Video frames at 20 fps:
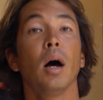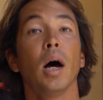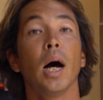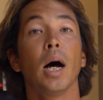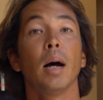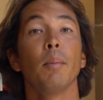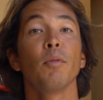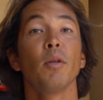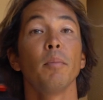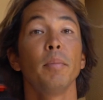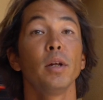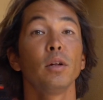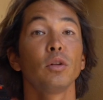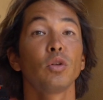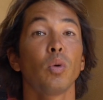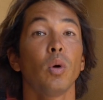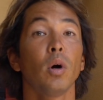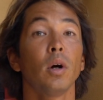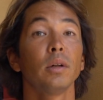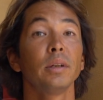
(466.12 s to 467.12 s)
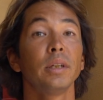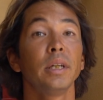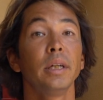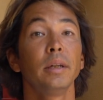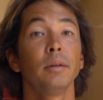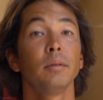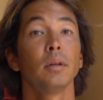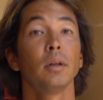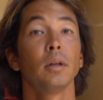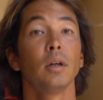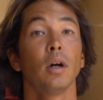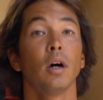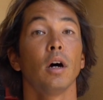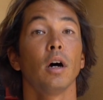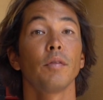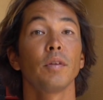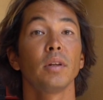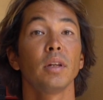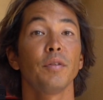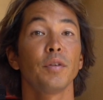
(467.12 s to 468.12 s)
The build quality
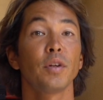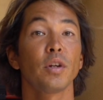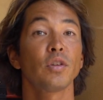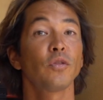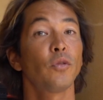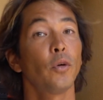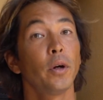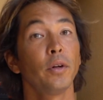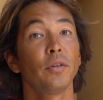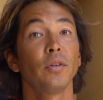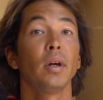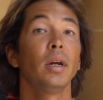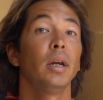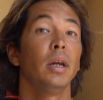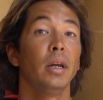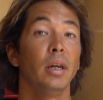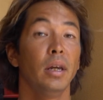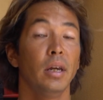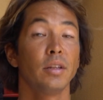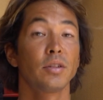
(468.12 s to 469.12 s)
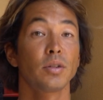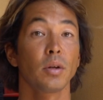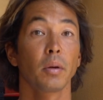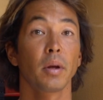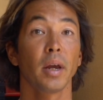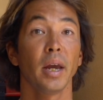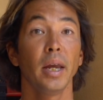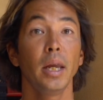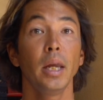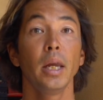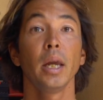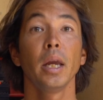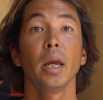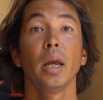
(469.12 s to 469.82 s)
of the Levitaz foils, it's okay.